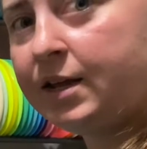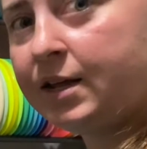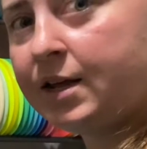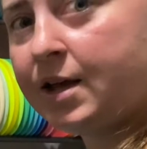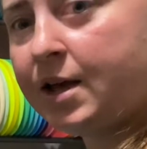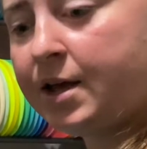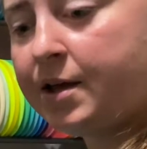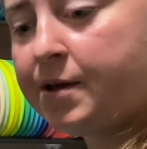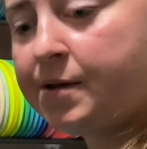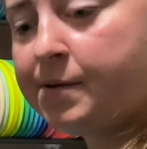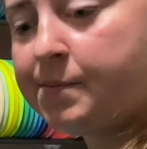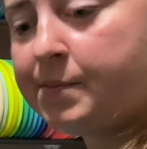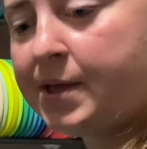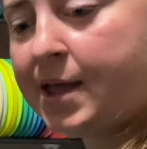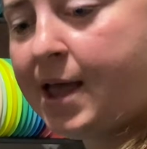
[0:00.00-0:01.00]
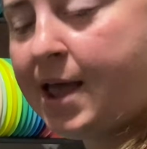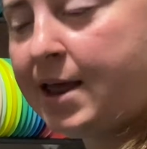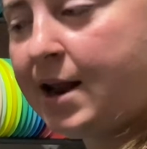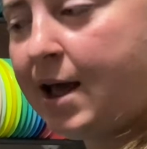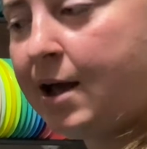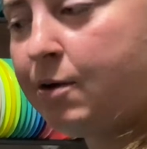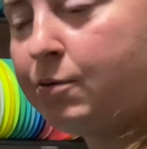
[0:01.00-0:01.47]
and
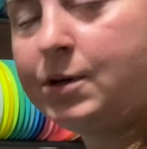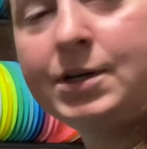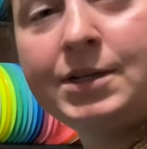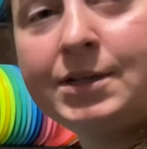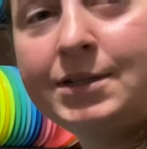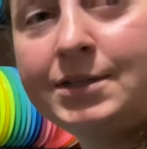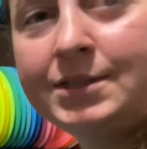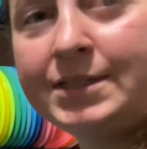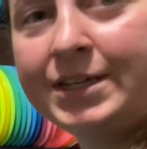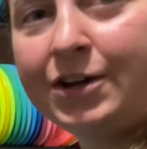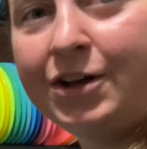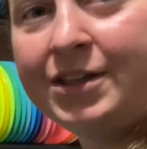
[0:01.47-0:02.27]
I will see y'all in